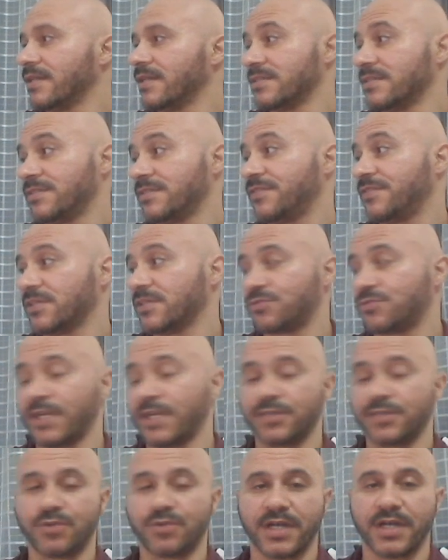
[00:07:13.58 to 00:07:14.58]
If I
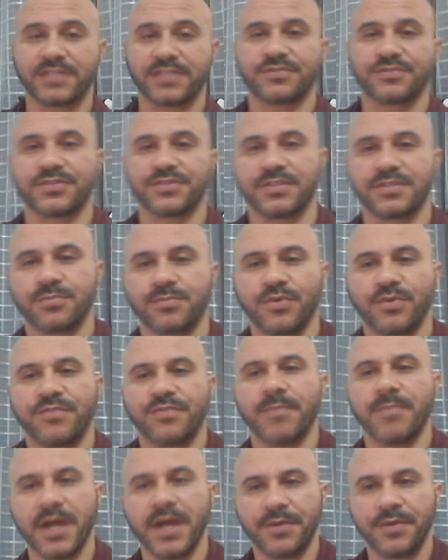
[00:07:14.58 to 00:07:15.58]
try to access, for example, with
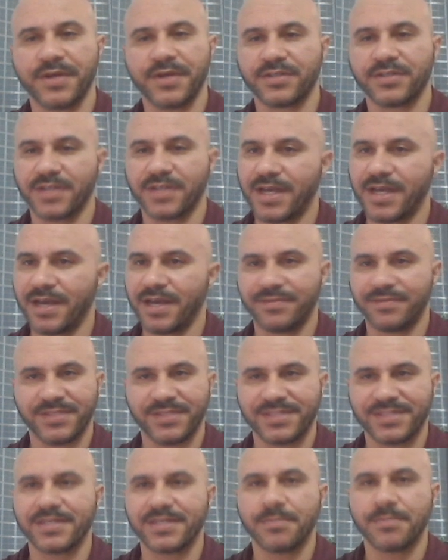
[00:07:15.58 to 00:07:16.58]
Mary, I'm gonna have the
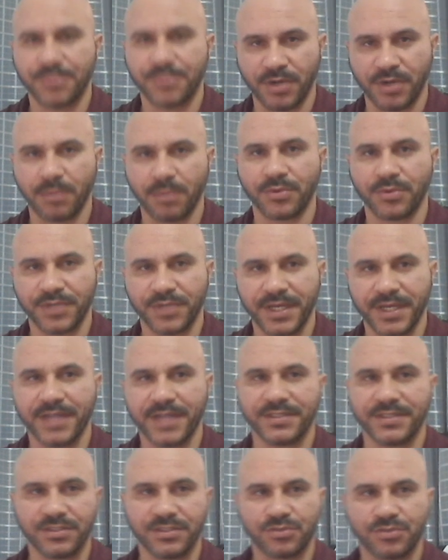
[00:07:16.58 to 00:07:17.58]
same problem. Okay, I
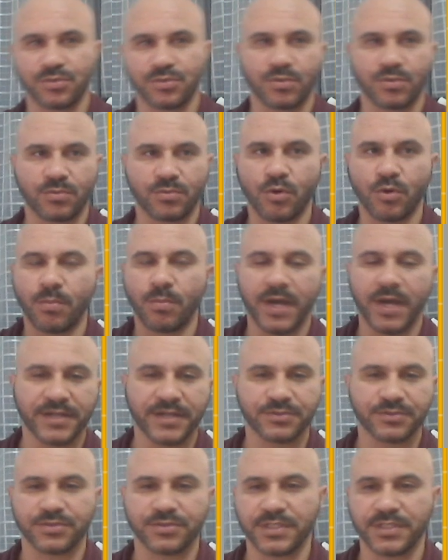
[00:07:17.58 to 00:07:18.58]
need to go
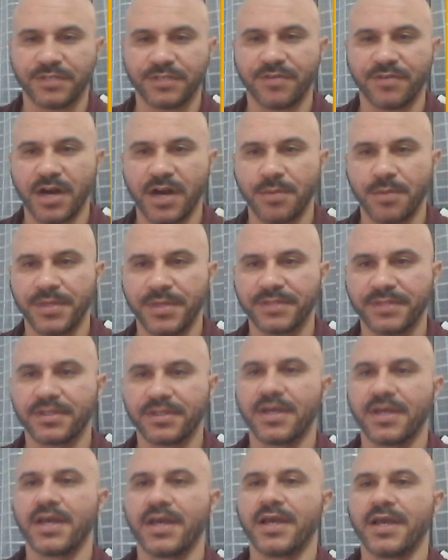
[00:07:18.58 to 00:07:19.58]
back to the environment
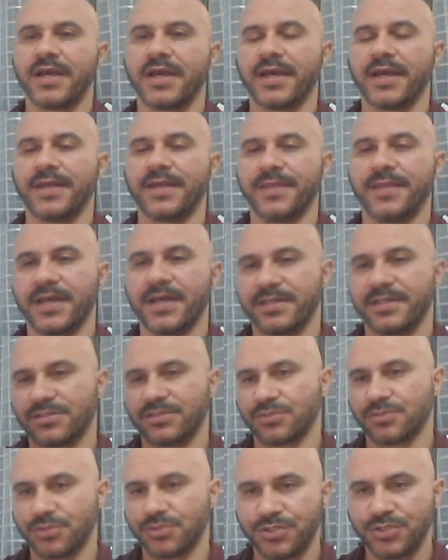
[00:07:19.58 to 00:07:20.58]
and then
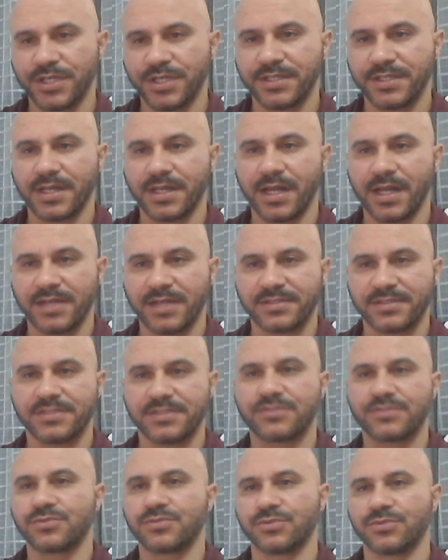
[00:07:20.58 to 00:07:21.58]
associate a
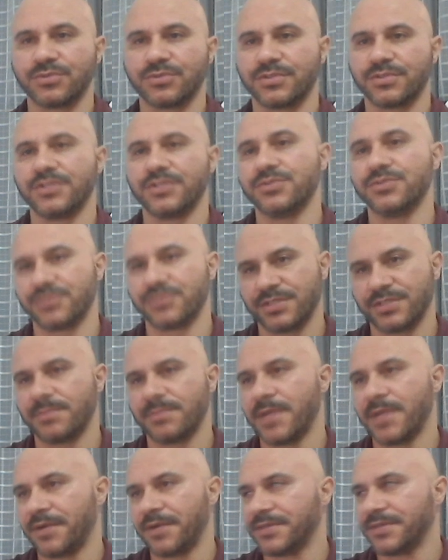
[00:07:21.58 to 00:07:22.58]
license to the user
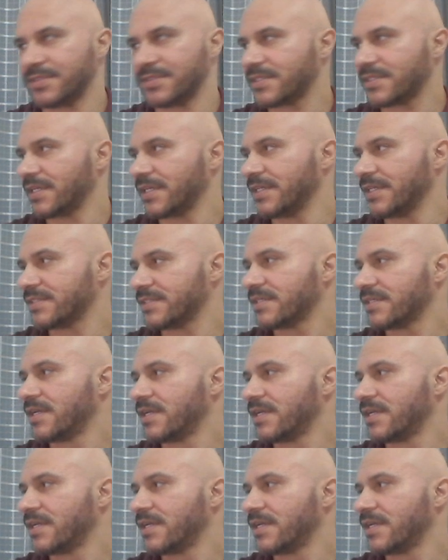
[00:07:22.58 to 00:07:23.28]
Mary in this case.